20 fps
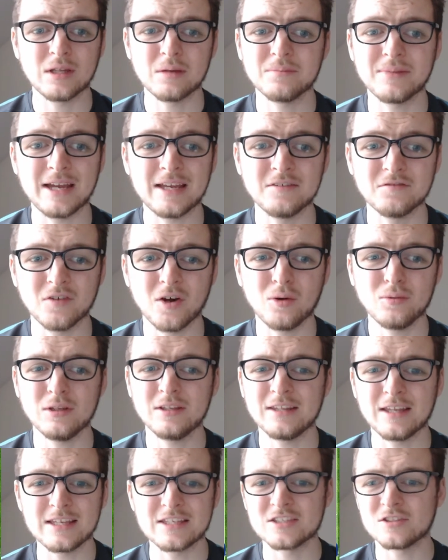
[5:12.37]
Had the
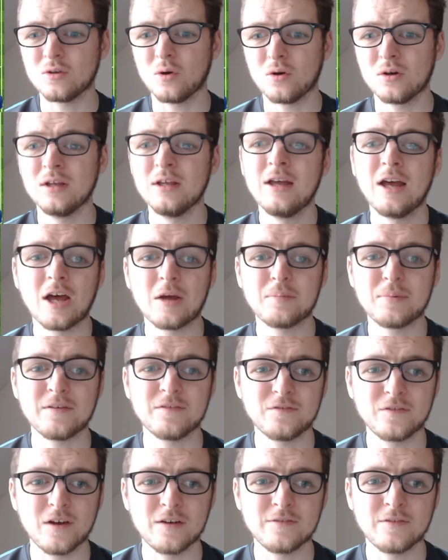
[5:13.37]
most key passes. I
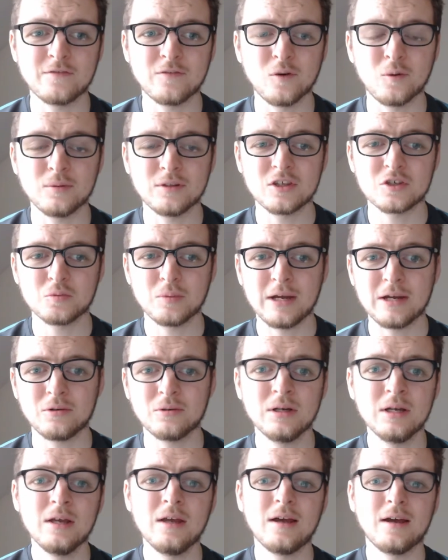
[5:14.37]
think he's had the most
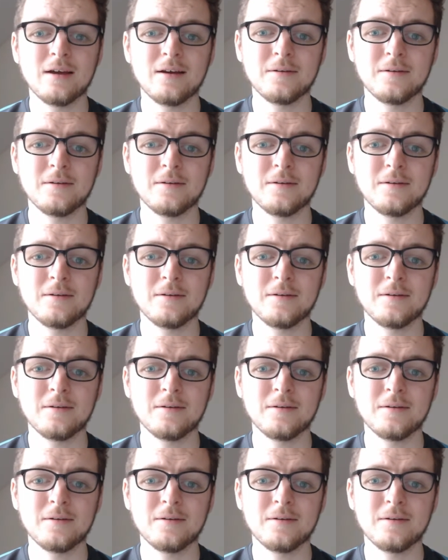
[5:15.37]
chances